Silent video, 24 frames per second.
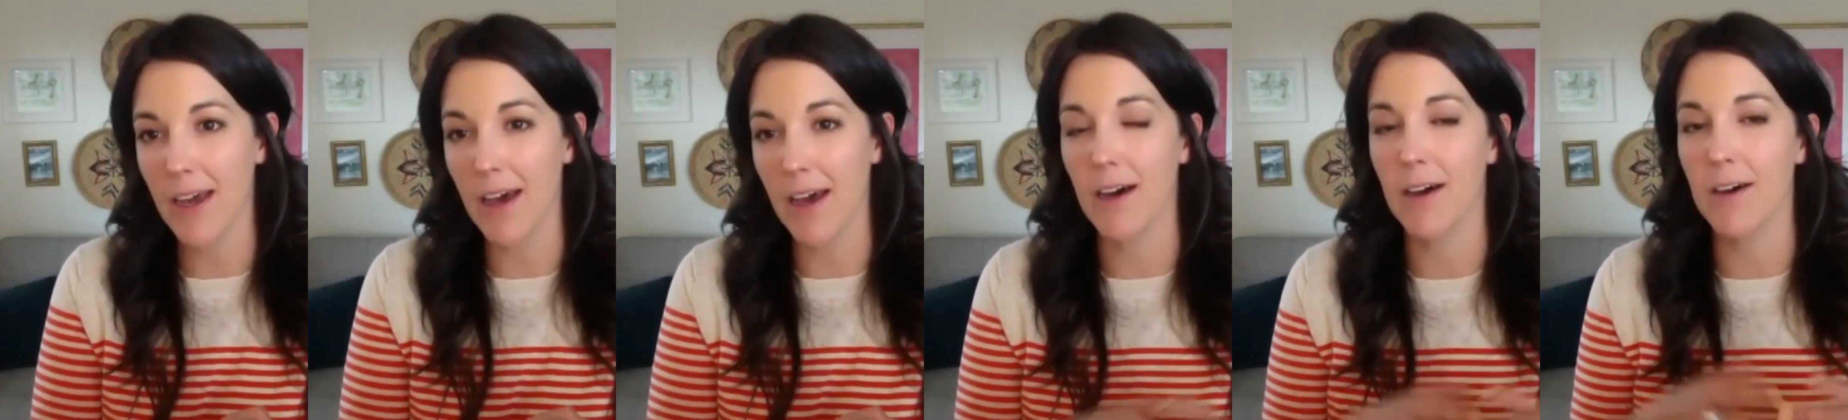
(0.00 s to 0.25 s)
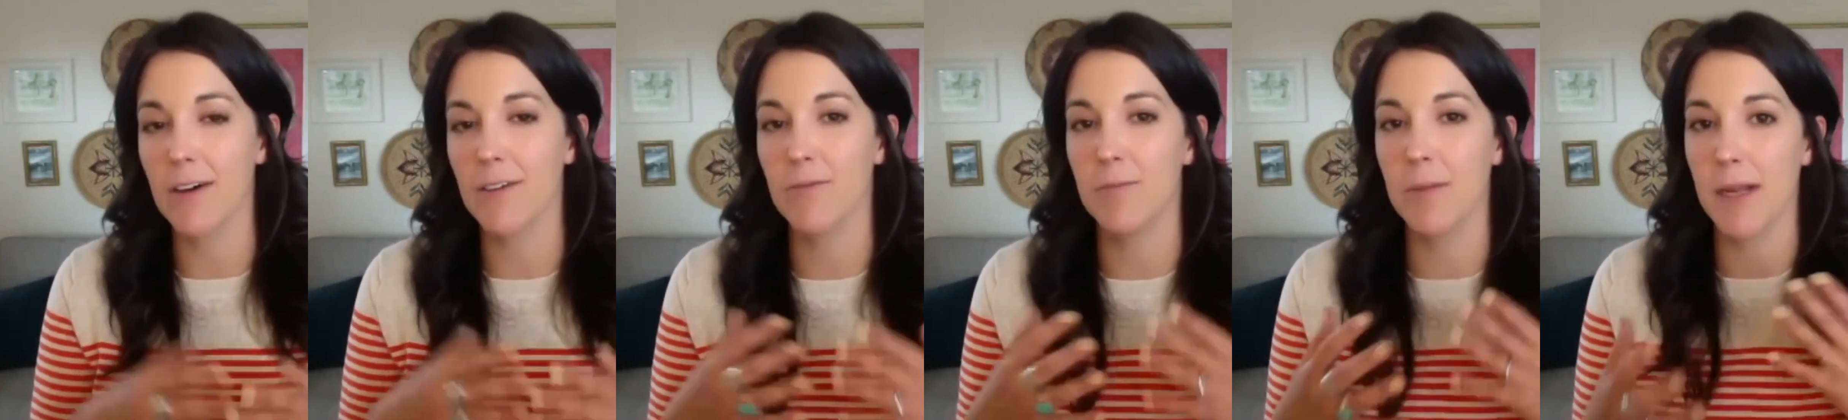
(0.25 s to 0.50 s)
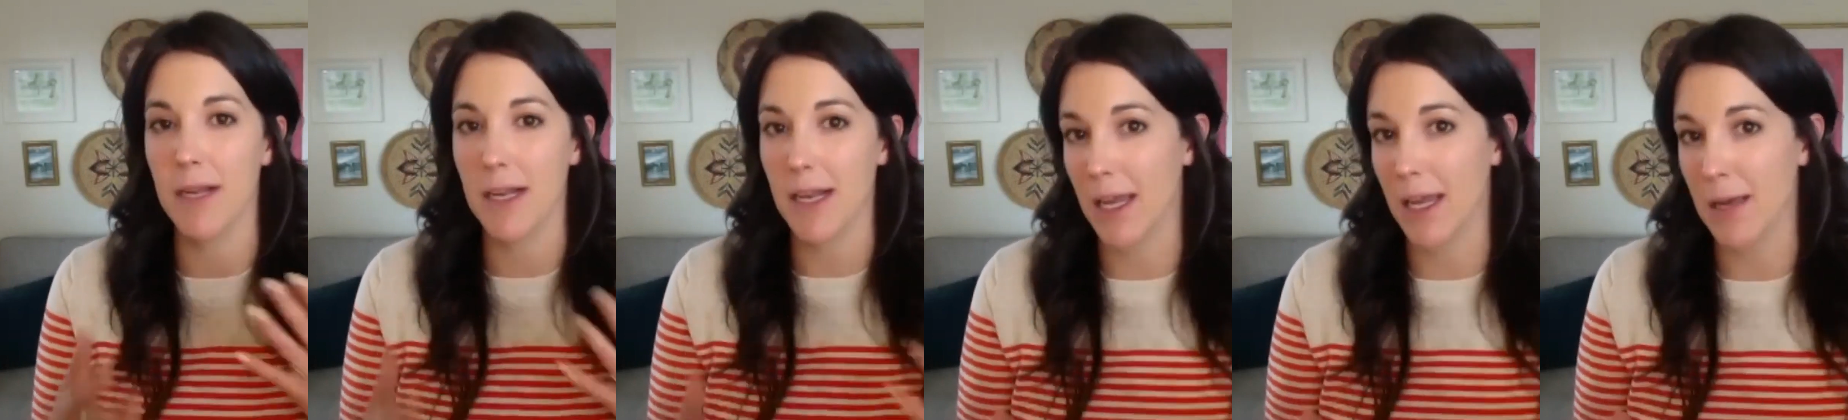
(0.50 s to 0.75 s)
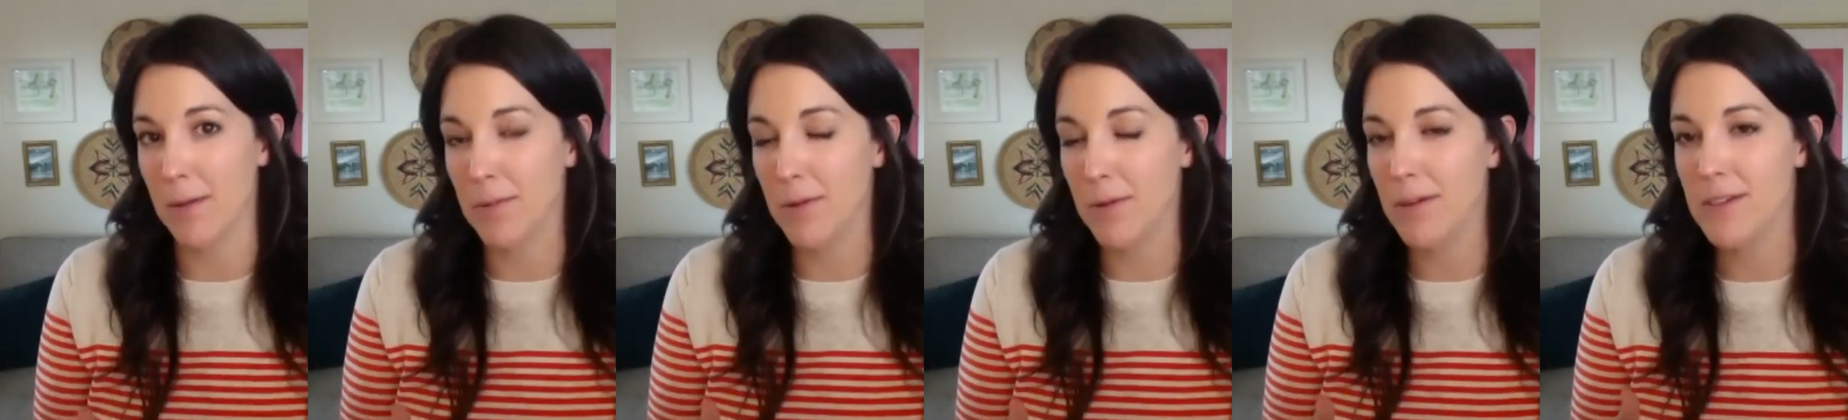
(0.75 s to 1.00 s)
of being
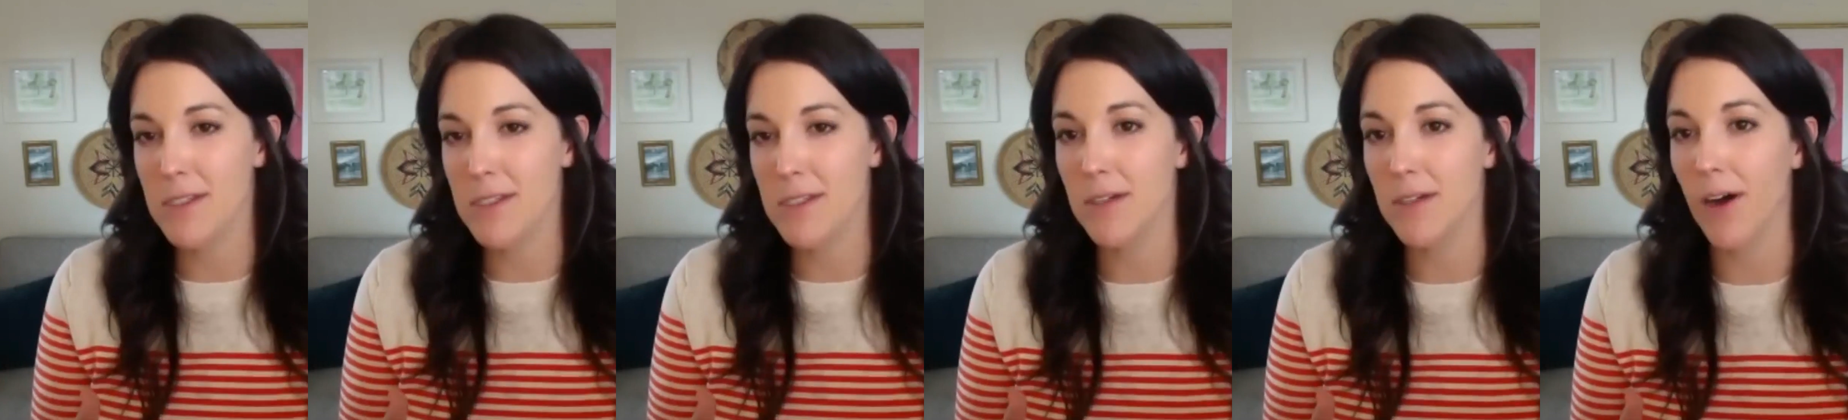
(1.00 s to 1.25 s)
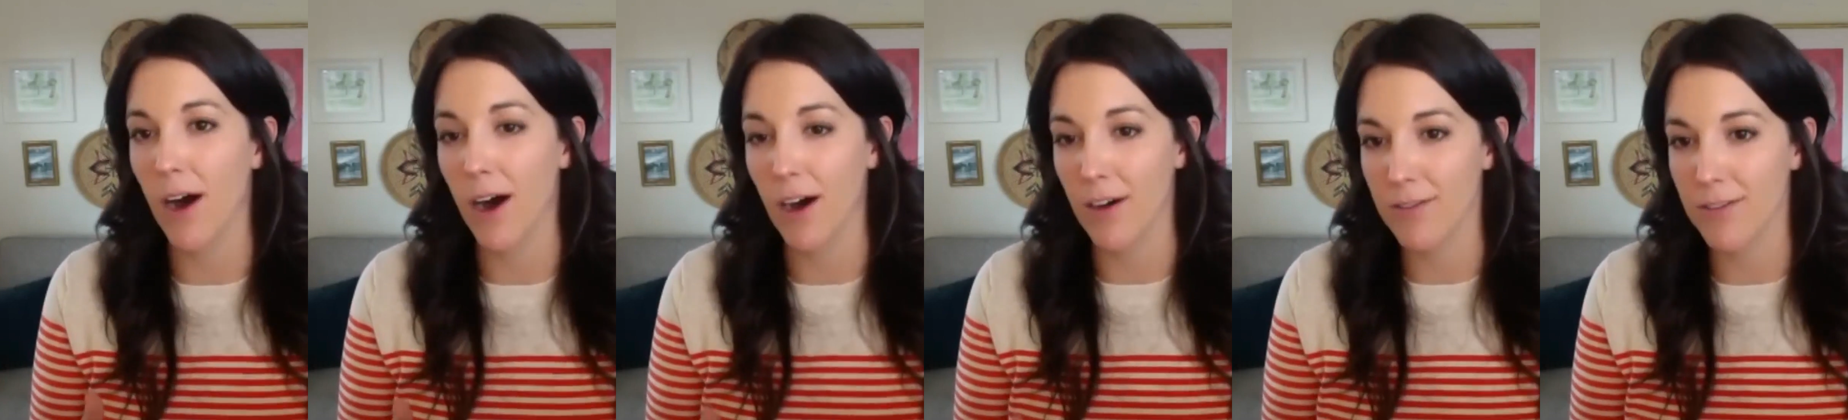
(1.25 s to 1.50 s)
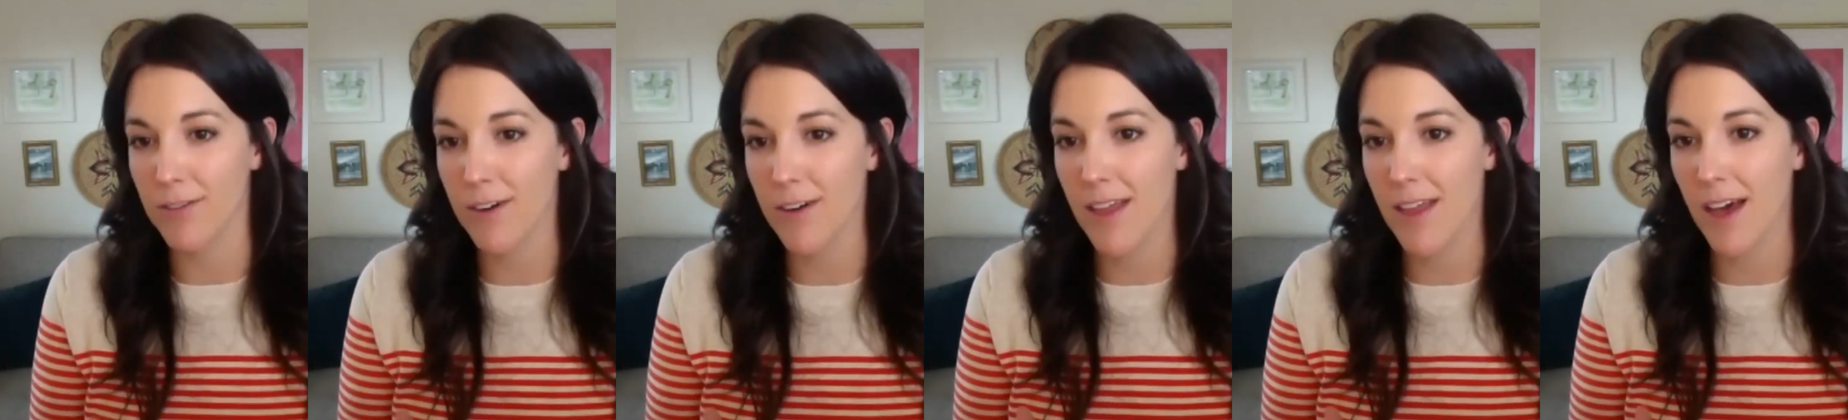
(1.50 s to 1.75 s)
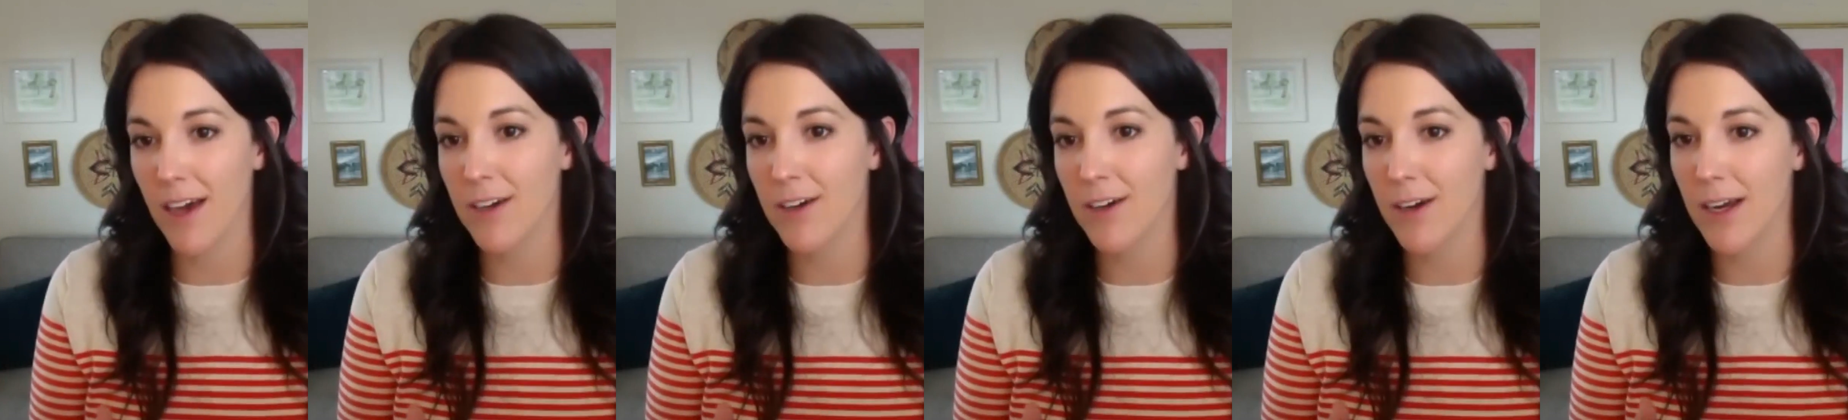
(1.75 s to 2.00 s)
able to offer
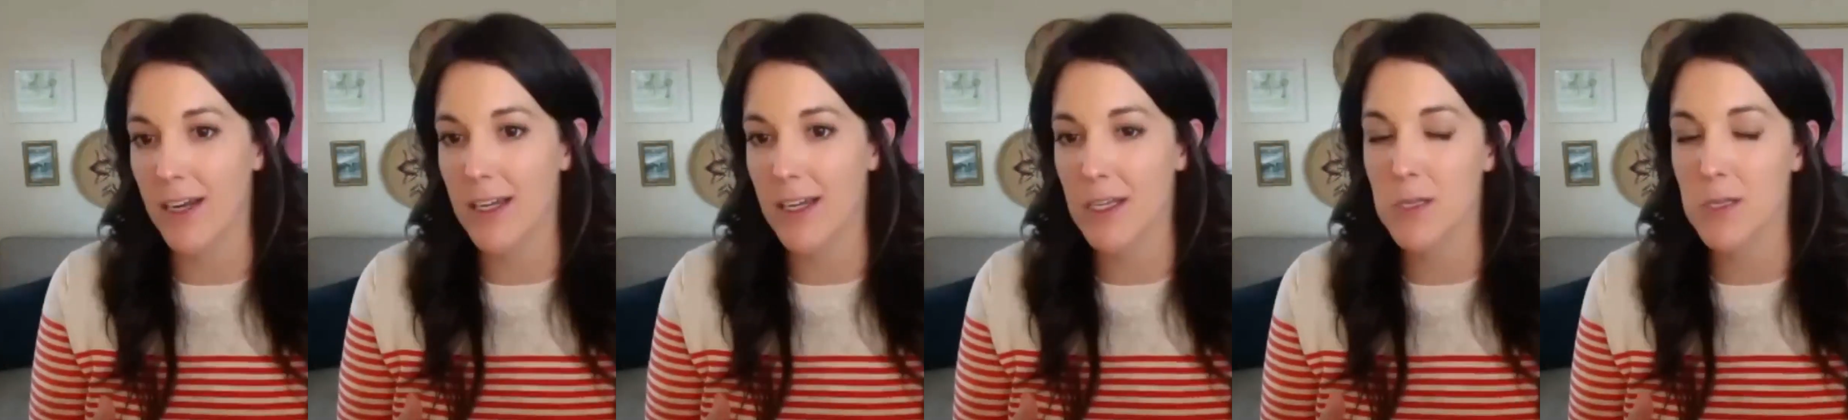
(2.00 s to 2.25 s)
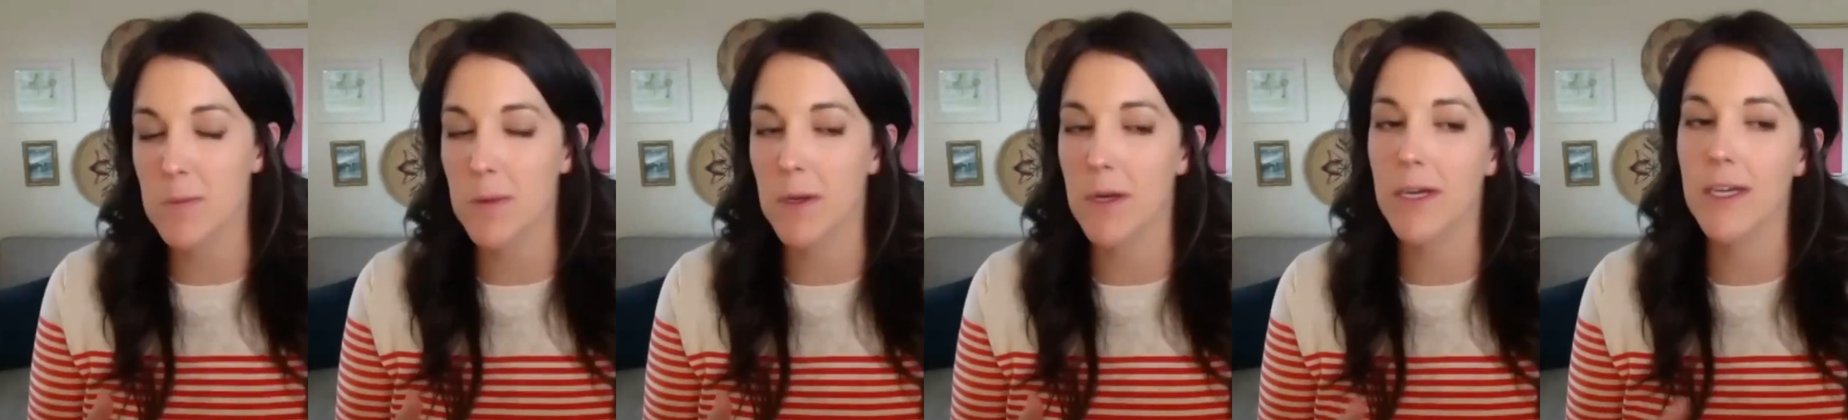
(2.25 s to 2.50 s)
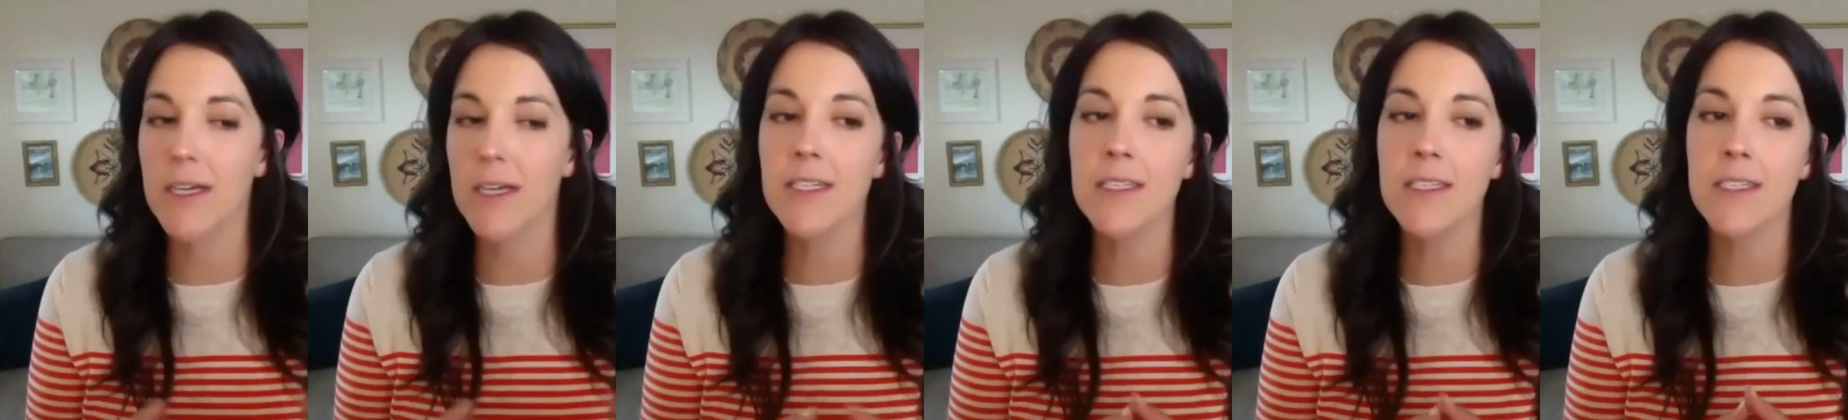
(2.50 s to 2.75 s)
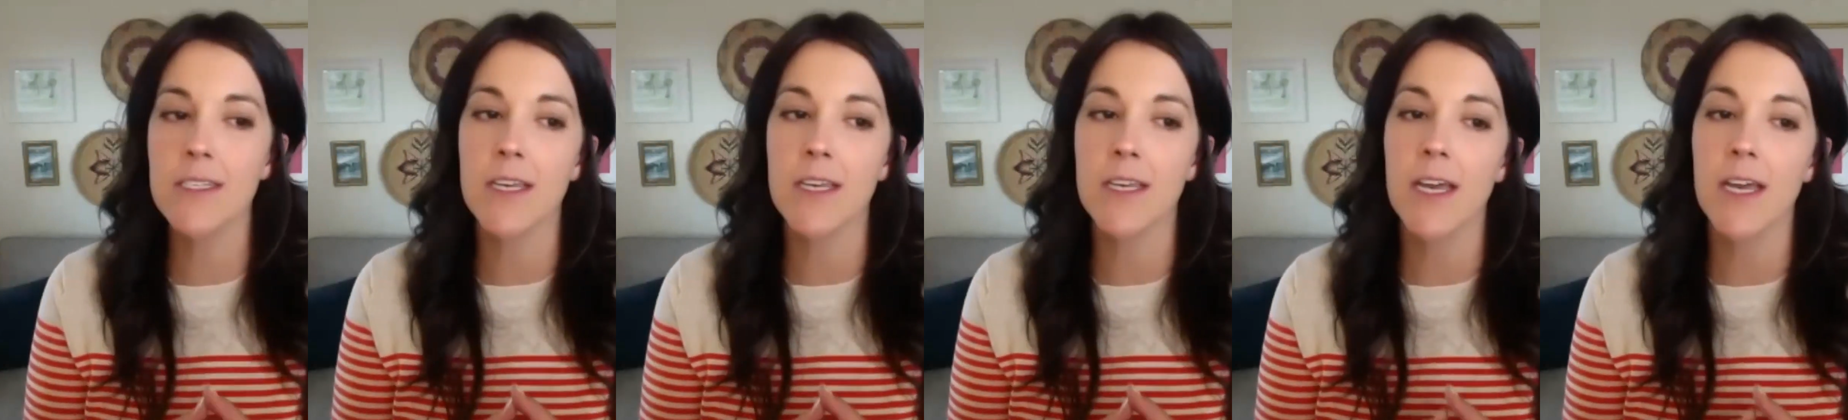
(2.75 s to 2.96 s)
that great experience.